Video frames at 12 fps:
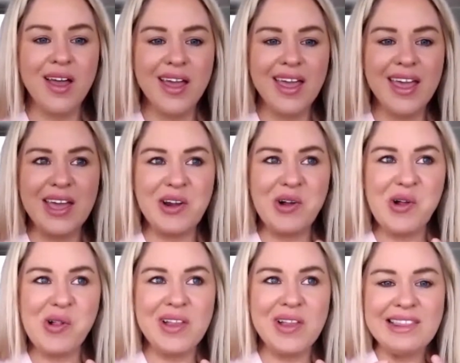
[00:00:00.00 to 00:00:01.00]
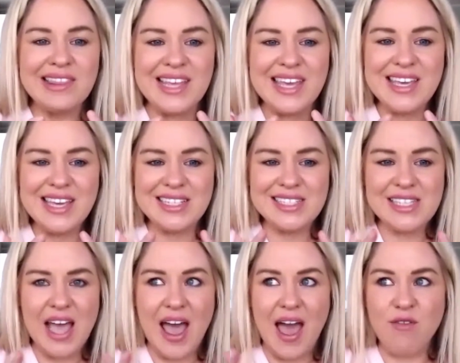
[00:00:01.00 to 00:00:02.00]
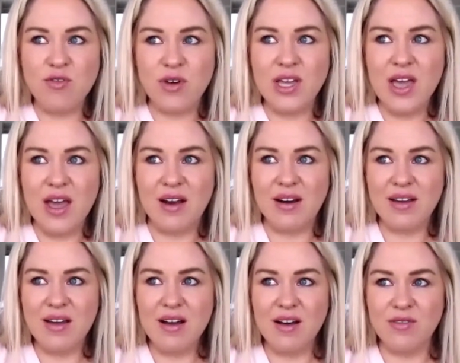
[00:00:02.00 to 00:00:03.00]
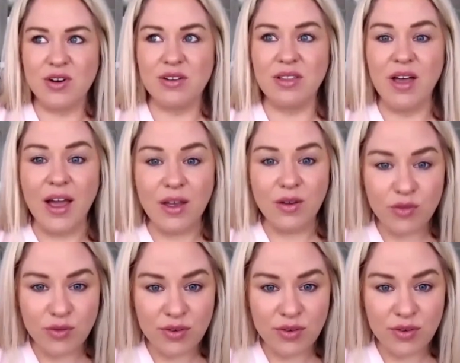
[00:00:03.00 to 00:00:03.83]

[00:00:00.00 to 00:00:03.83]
It'll leak into every area of your life.